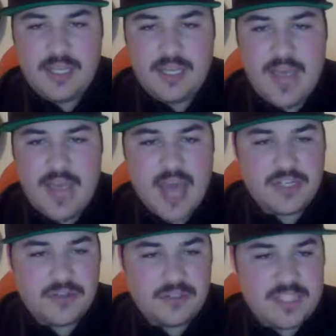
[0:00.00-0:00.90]

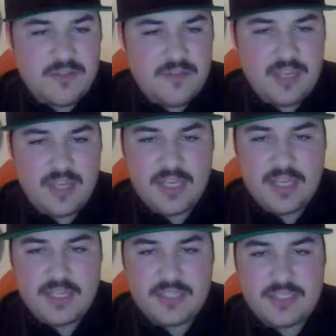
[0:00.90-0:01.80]
national saving
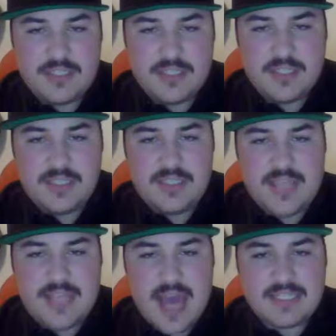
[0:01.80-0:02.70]
is
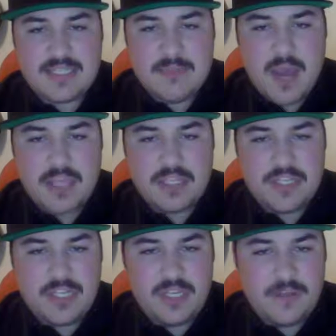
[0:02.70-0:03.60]
taxes minus
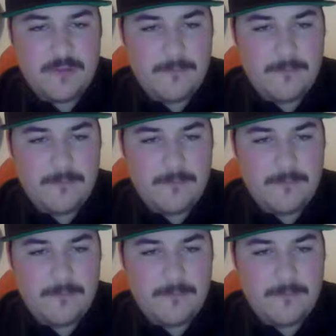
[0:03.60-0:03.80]
G,